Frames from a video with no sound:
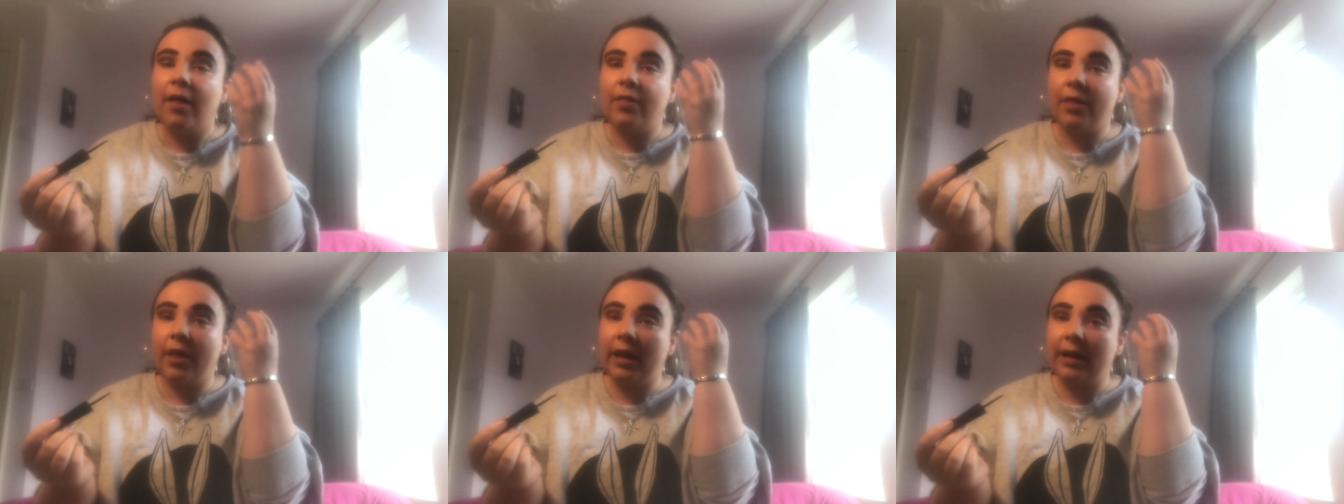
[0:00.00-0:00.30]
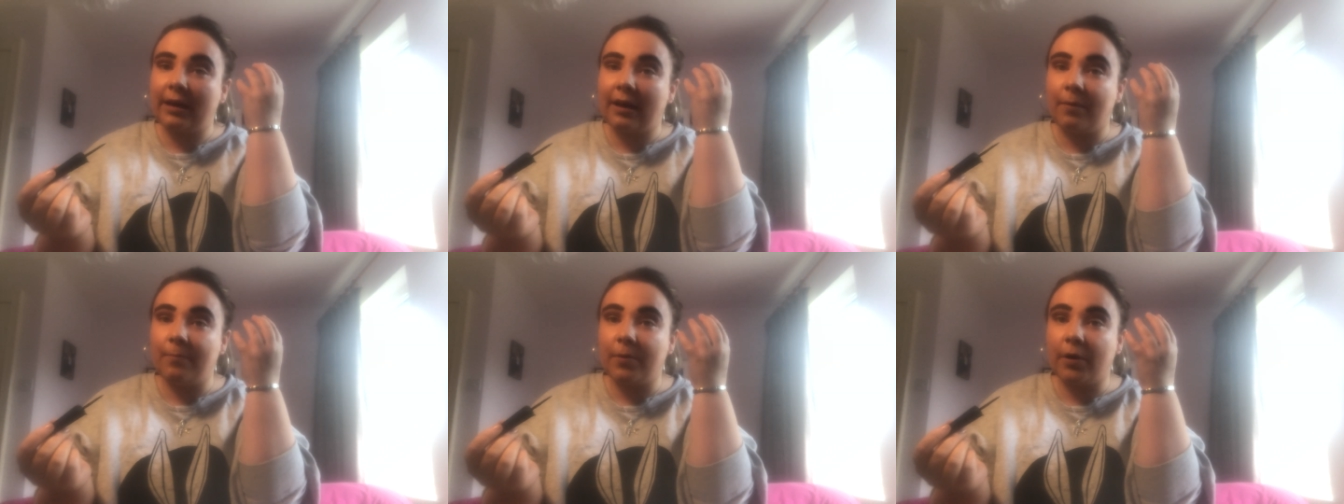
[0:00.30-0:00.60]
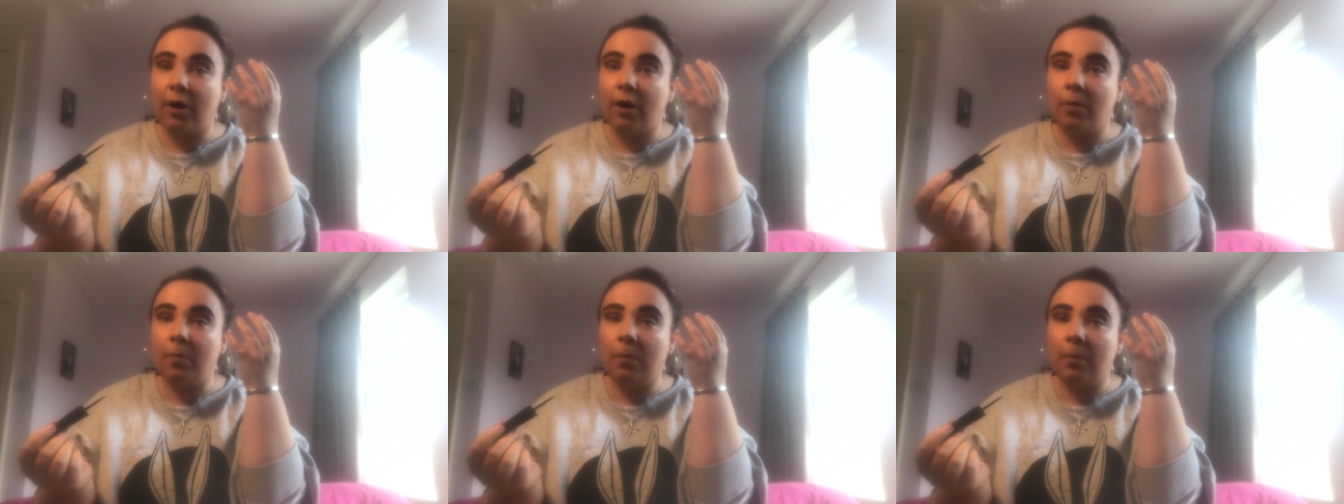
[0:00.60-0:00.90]
that it can
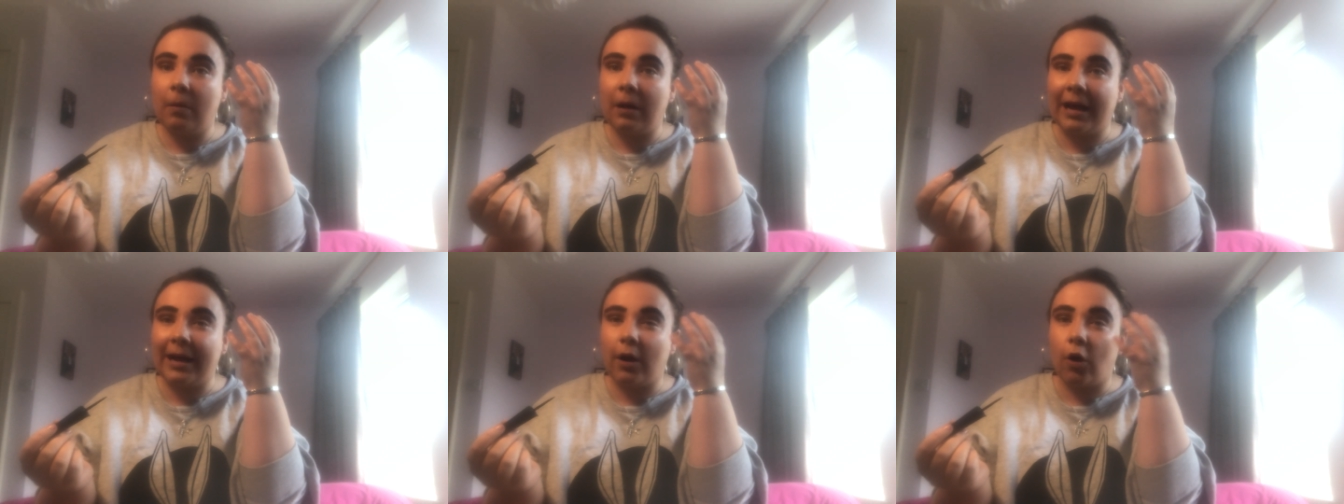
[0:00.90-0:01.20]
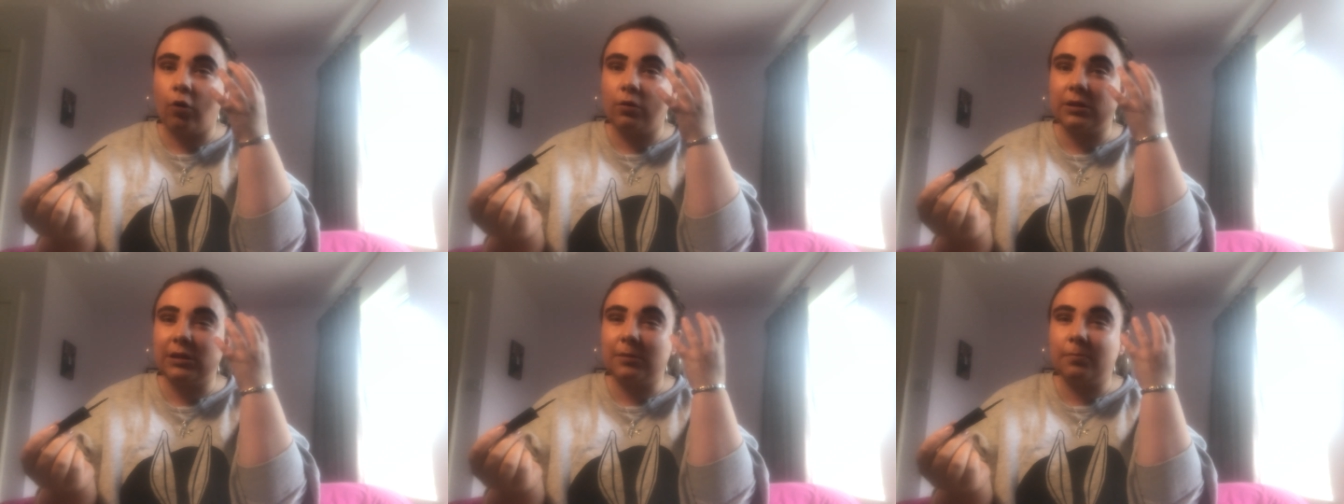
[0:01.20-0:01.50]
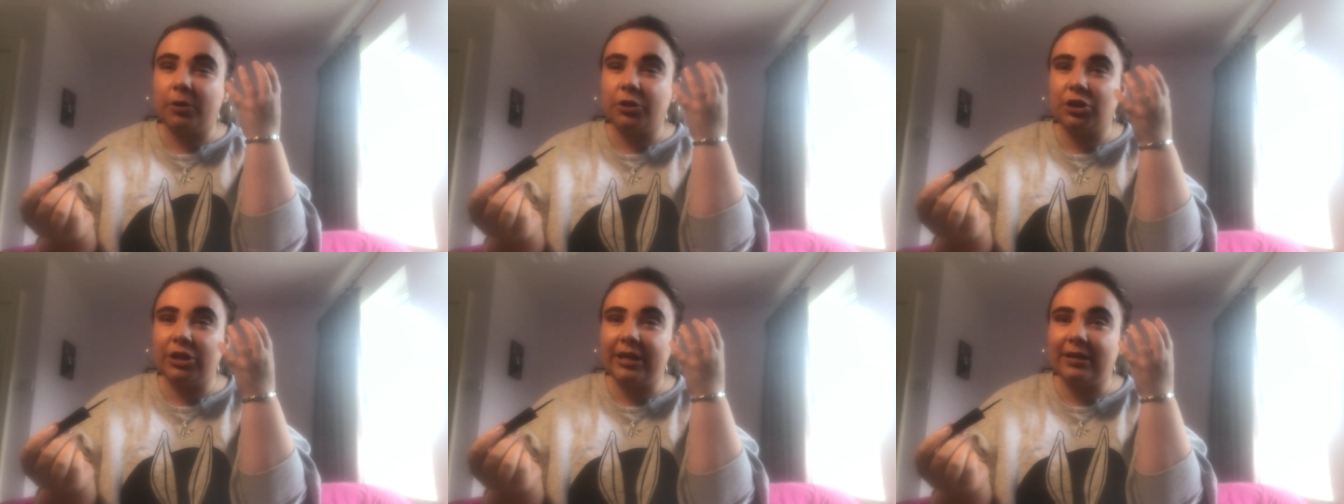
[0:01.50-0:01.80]
become like all
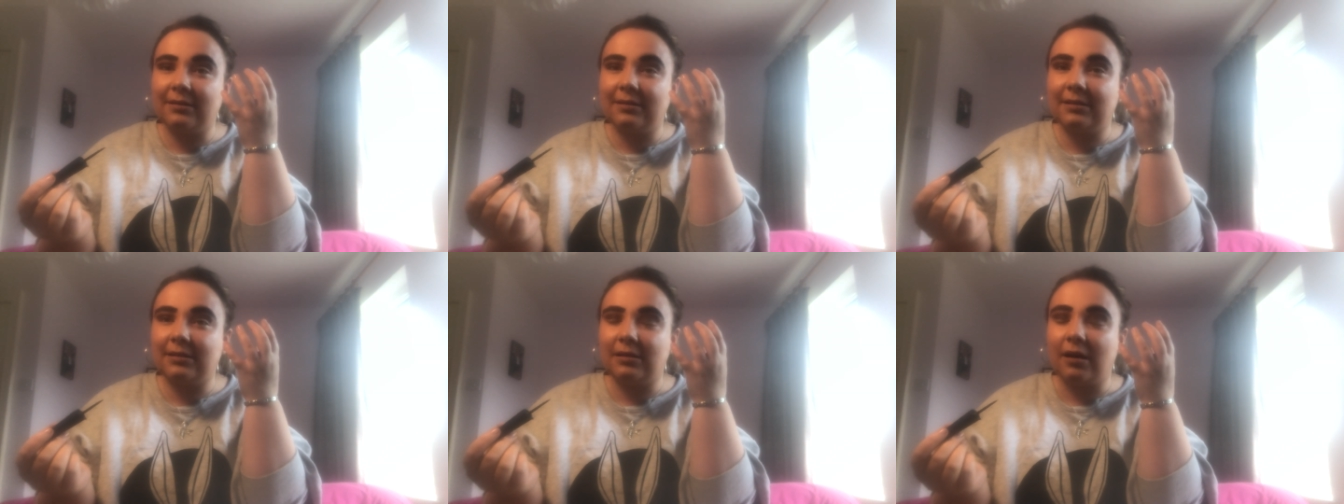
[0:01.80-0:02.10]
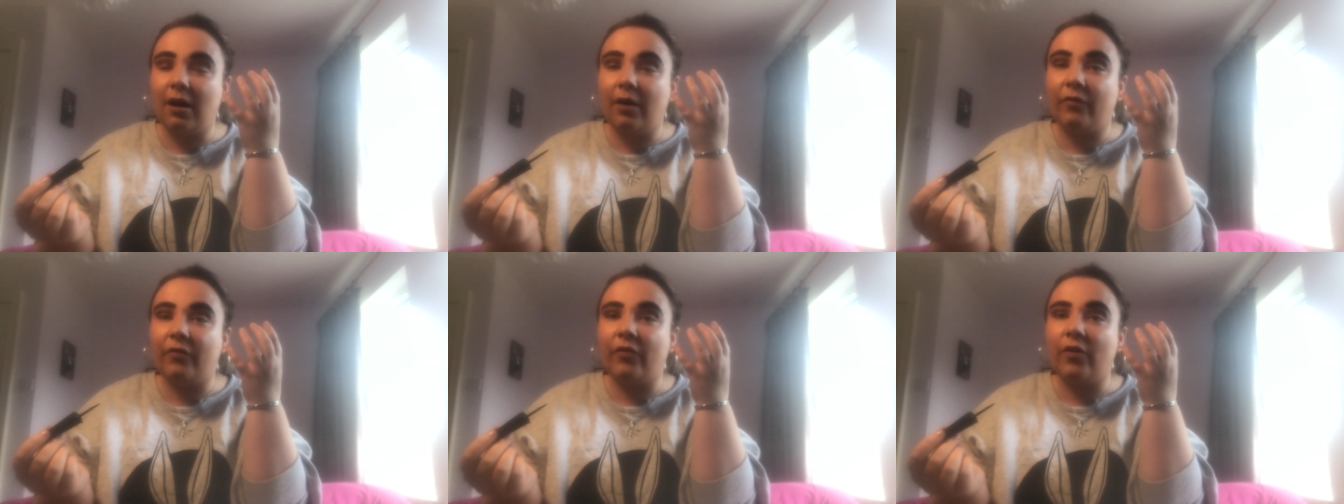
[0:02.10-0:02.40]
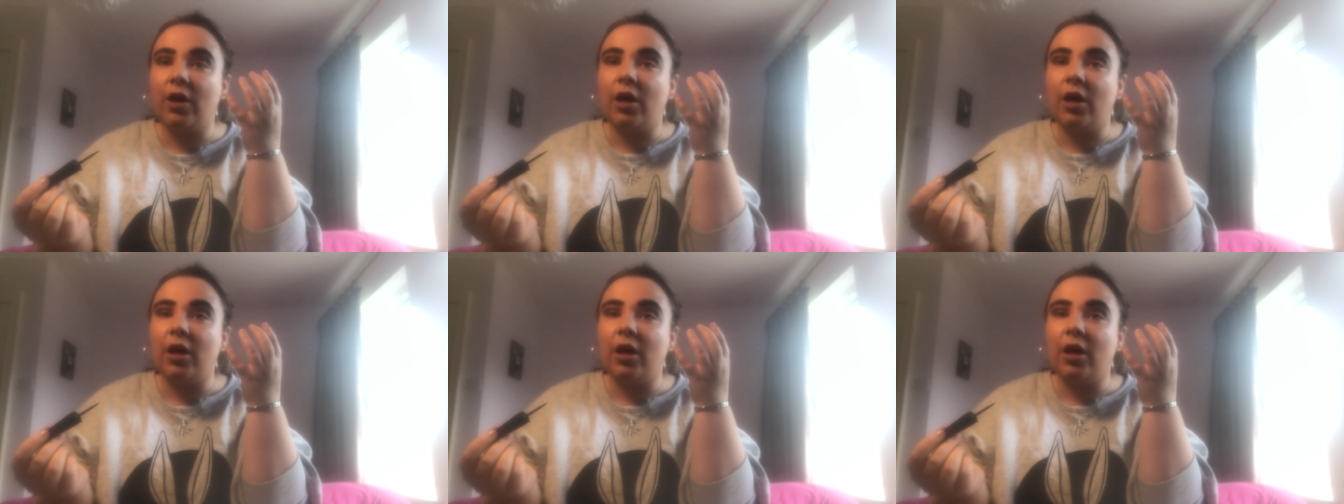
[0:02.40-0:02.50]
smudgy and stuff.